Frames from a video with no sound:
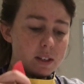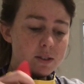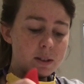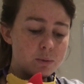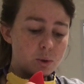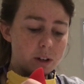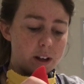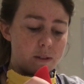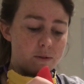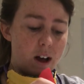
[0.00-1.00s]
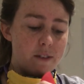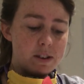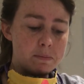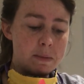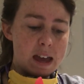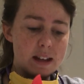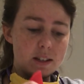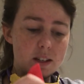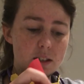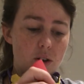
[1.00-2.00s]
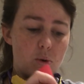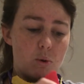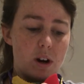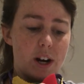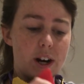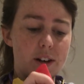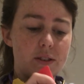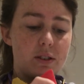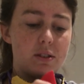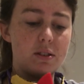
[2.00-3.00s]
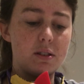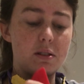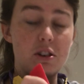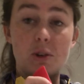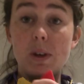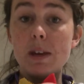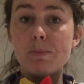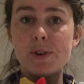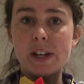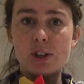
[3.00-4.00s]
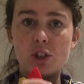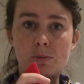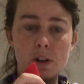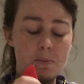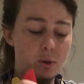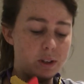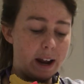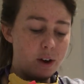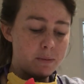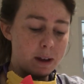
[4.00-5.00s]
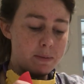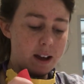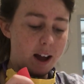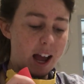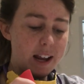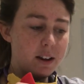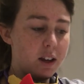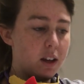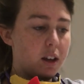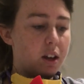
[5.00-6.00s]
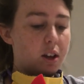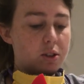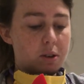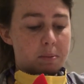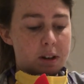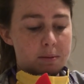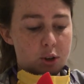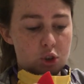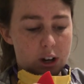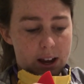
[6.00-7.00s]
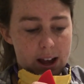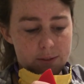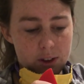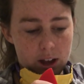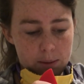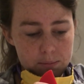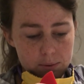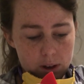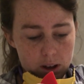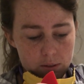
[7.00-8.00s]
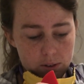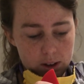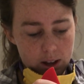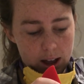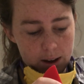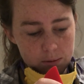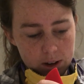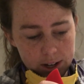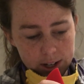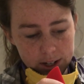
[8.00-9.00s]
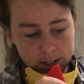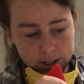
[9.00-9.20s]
some sort of oven mitt or heat protection. When you pull it out, it might be hot. So I'm going to measure a half cup of hot water